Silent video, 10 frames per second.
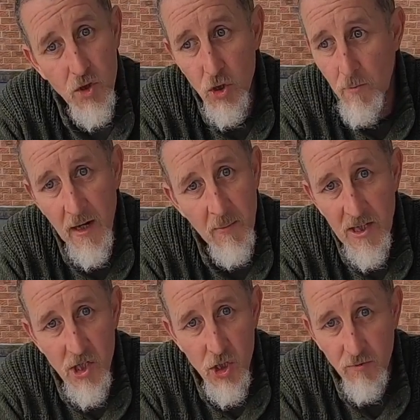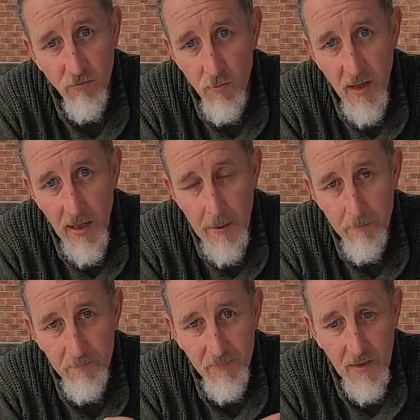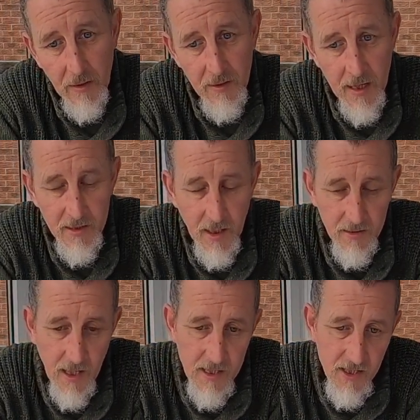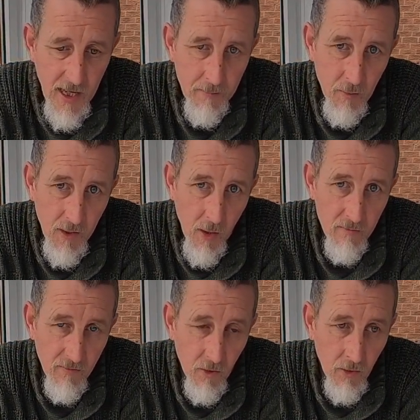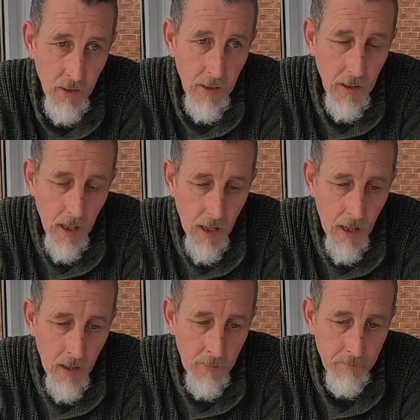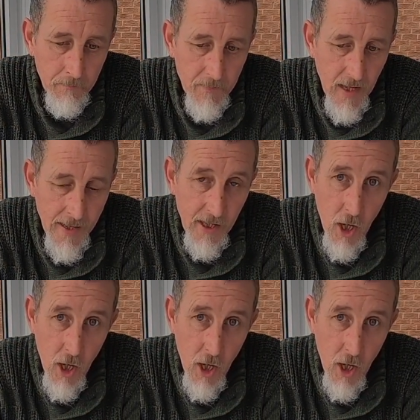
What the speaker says: 2 millimeters from the lip? That is the aim that we're going for. Any